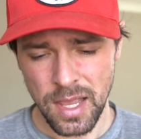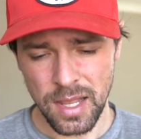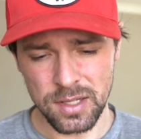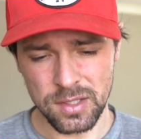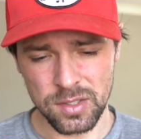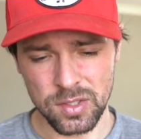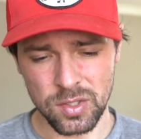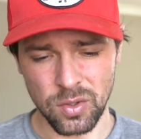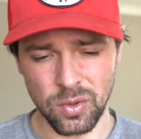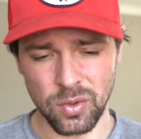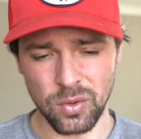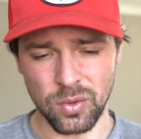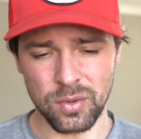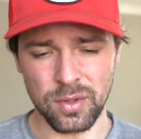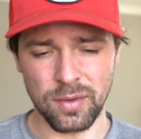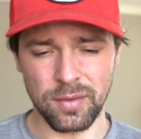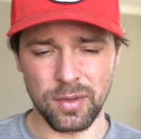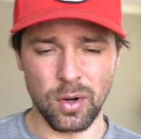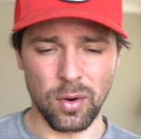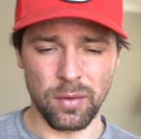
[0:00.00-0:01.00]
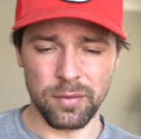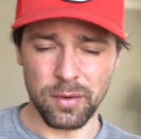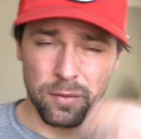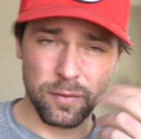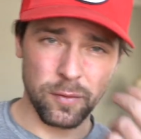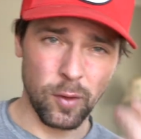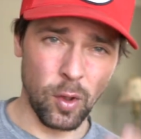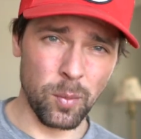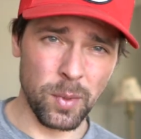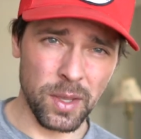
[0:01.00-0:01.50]
And so, you know, if you're
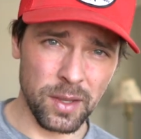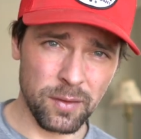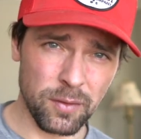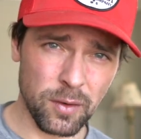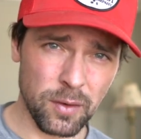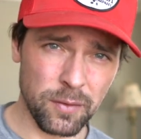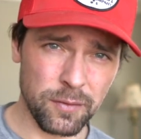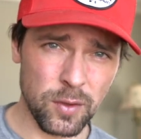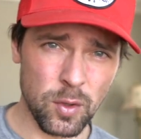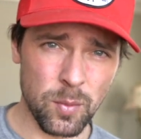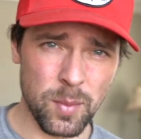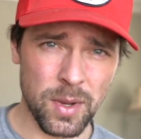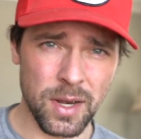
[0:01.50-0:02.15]
filming for a few